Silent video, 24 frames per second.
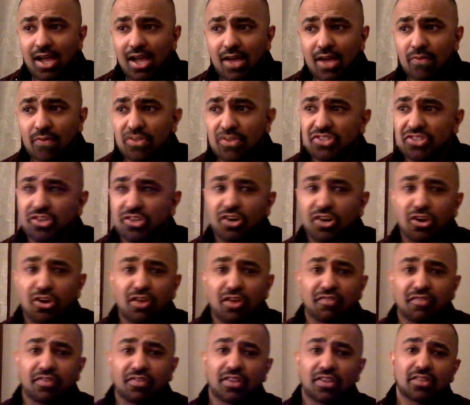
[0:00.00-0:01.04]
We started
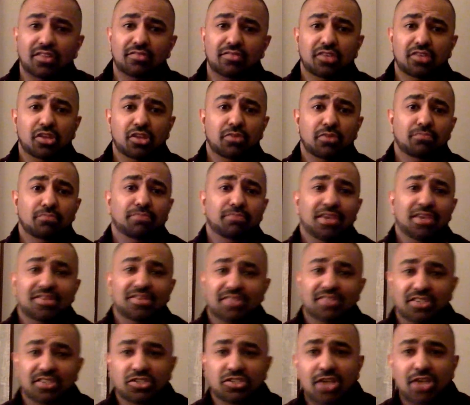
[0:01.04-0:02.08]
off in
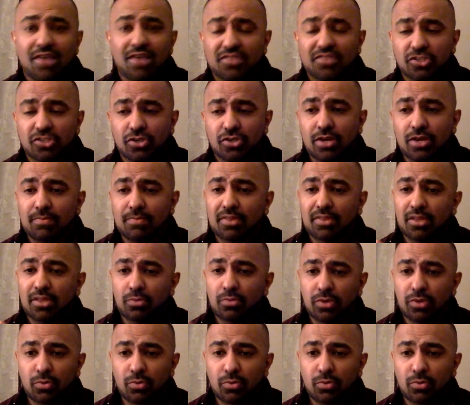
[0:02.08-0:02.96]
basic JavaScript, and then we